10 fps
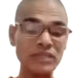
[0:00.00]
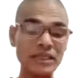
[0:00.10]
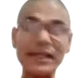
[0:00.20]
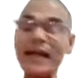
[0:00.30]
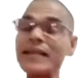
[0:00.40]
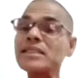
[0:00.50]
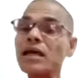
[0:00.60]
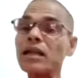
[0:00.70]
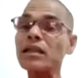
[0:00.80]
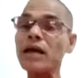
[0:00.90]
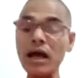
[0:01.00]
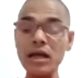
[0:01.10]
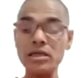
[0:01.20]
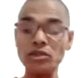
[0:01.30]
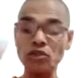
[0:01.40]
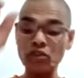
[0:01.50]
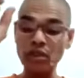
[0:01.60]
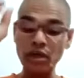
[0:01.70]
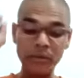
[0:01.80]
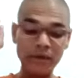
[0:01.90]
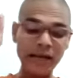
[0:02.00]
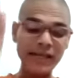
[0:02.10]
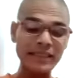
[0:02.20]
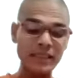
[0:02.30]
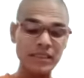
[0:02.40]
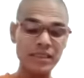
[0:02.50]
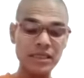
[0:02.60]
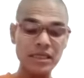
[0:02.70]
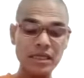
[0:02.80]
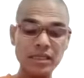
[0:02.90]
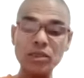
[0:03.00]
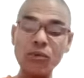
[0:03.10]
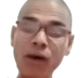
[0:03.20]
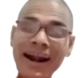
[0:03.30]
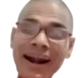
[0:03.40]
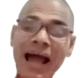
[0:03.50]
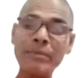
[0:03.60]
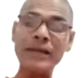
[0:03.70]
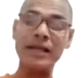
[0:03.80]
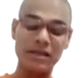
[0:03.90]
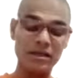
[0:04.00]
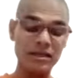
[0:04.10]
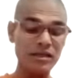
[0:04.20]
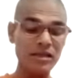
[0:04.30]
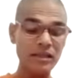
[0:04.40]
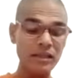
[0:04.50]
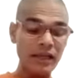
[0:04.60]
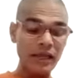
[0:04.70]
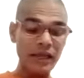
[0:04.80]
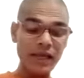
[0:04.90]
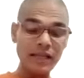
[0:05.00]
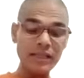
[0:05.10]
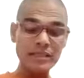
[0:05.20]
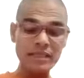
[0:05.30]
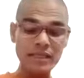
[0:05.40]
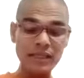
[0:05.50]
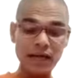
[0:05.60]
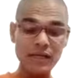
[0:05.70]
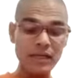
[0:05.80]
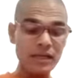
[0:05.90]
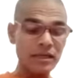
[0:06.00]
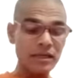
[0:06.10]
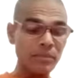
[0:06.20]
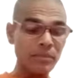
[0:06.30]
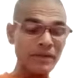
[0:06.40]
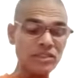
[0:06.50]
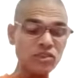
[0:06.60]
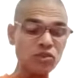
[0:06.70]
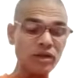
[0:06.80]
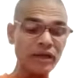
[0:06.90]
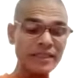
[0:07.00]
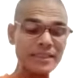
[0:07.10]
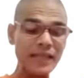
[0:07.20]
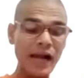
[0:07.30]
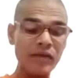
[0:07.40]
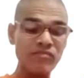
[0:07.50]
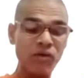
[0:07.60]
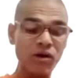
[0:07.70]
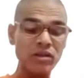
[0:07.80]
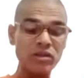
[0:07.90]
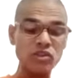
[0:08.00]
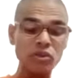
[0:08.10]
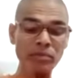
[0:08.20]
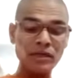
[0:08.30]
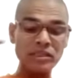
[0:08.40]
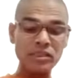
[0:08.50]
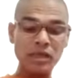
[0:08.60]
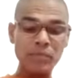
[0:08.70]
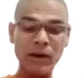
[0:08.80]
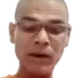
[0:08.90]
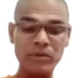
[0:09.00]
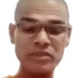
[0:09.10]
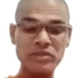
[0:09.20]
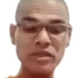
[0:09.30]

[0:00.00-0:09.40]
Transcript: That is called the Sutta number 19. So what happening? Again, they see that the presence of the described further supernatural powers.